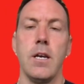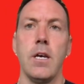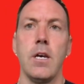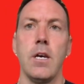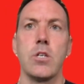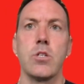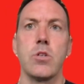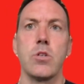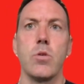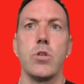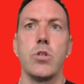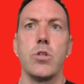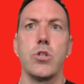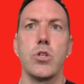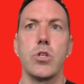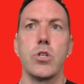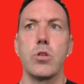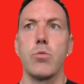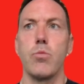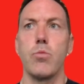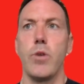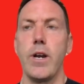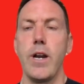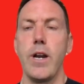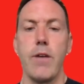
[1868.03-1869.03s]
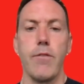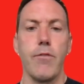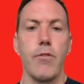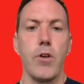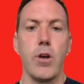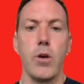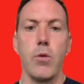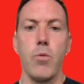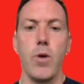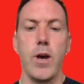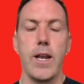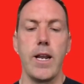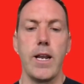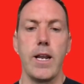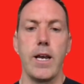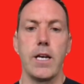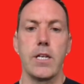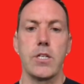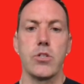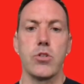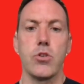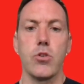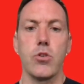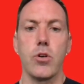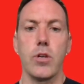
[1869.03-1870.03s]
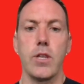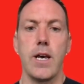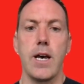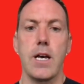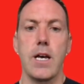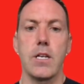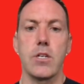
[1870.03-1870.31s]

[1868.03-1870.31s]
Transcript: so i just wherever i went i took that